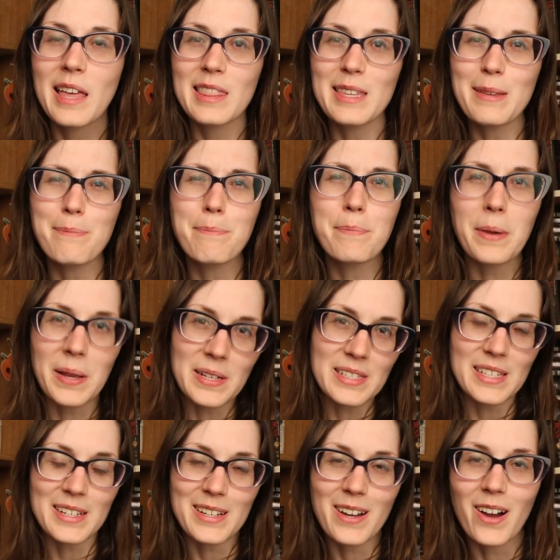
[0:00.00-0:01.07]
The
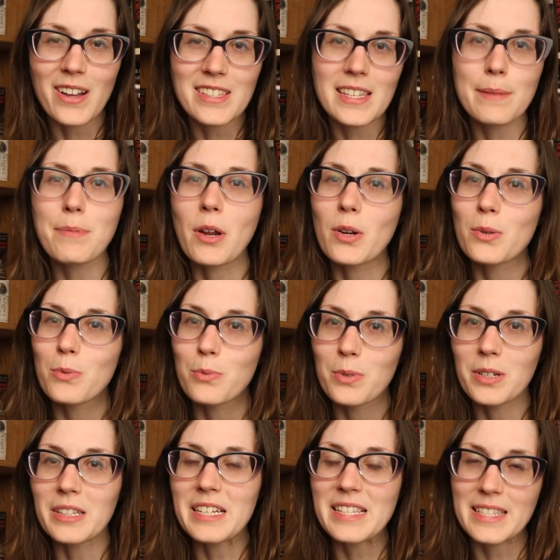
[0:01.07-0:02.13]
basic concept on a
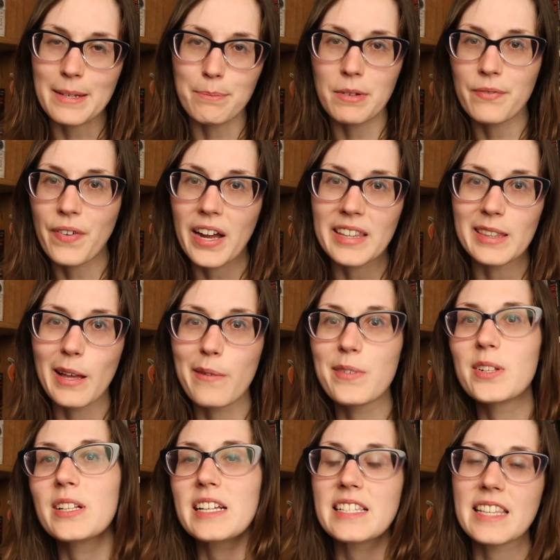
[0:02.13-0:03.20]
really simplified
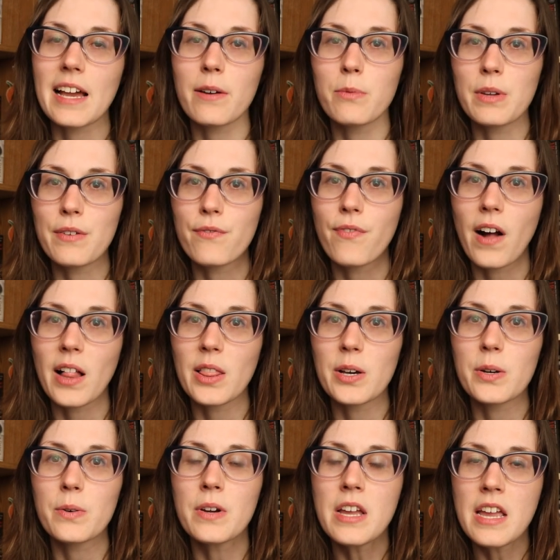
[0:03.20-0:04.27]
level is that we
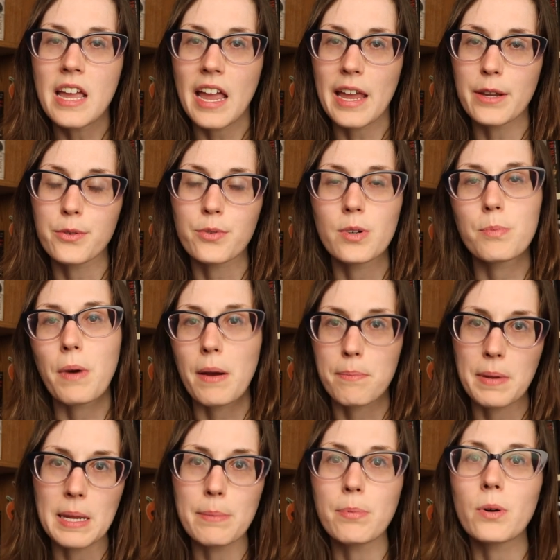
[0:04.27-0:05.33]
follow a group of
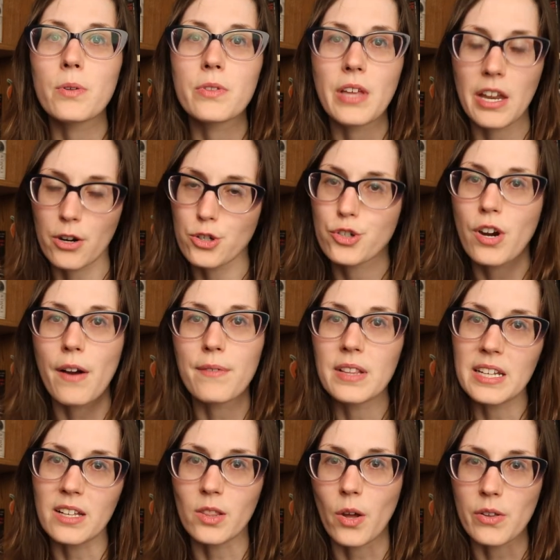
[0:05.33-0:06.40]
people that are
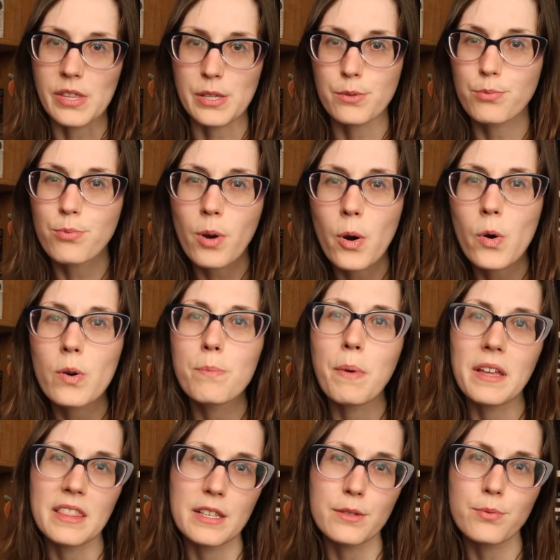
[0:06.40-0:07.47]
traveling along this road,
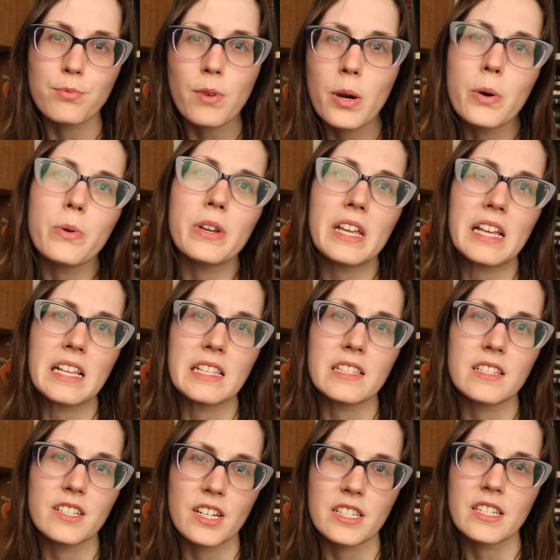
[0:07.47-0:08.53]
but this road
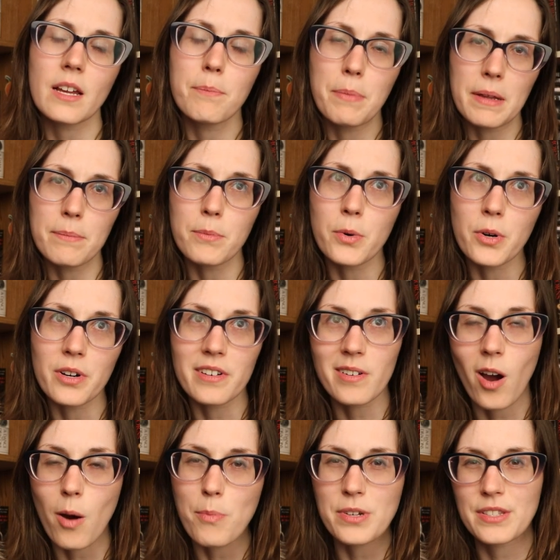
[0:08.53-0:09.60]
is just a bit
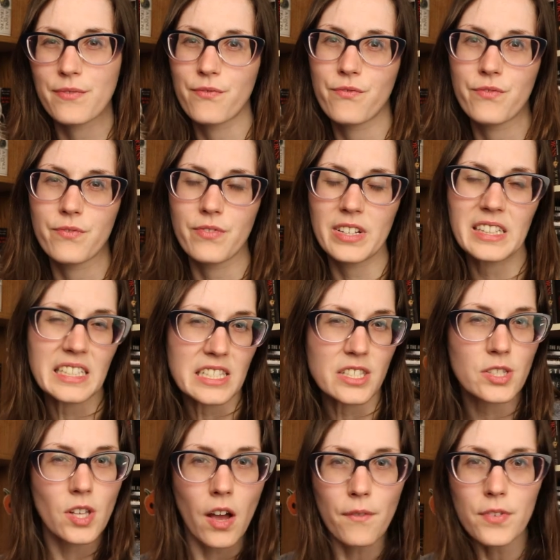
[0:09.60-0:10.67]
more almost
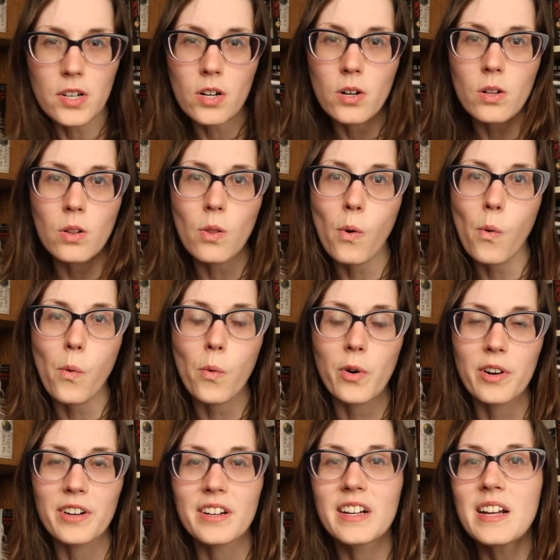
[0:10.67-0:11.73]
philosophical
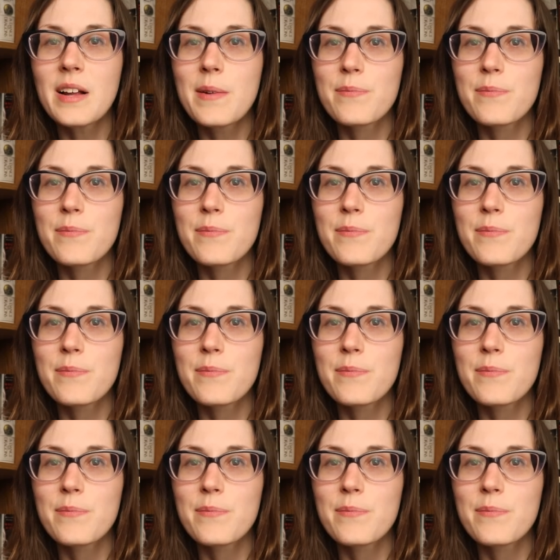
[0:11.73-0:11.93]
or